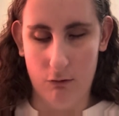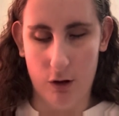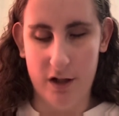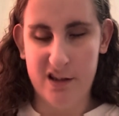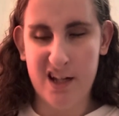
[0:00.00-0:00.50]

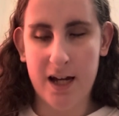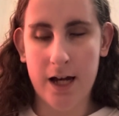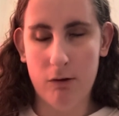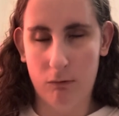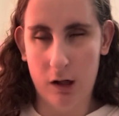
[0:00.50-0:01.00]
hit
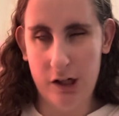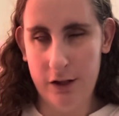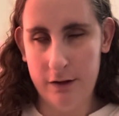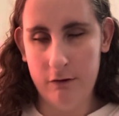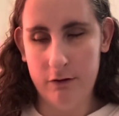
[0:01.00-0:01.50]
T 1,
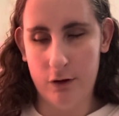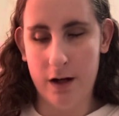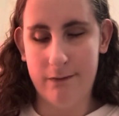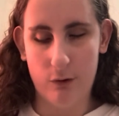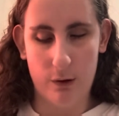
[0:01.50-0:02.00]
2,
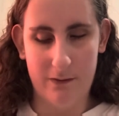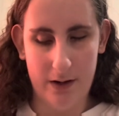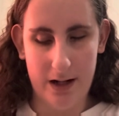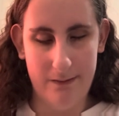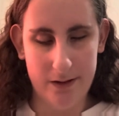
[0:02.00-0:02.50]
3, 4,
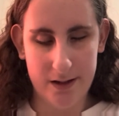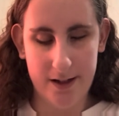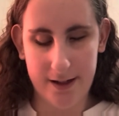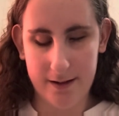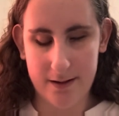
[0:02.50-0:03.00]
5,
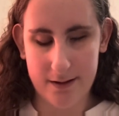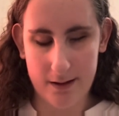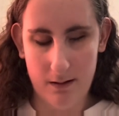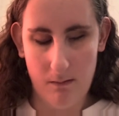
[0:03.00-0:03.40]
6,